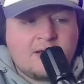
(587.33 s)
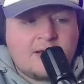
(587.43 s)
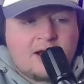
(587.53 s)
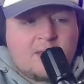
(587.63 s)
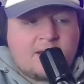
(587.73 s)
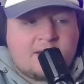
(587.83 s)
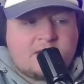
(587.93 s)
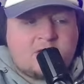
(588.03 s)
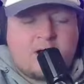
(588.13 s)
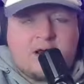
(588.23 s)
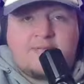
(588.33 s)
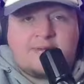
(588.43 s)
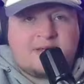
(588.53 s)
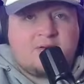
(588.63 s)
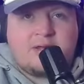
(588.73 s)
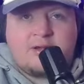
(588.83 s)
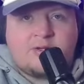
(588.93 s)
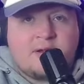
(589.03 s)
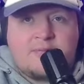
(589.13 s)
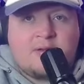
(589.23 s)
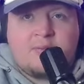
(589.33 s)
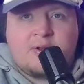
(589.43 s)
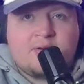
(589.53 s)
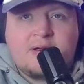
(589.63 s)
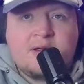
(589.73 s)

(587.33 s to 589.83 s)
kind of like this training facility or something. But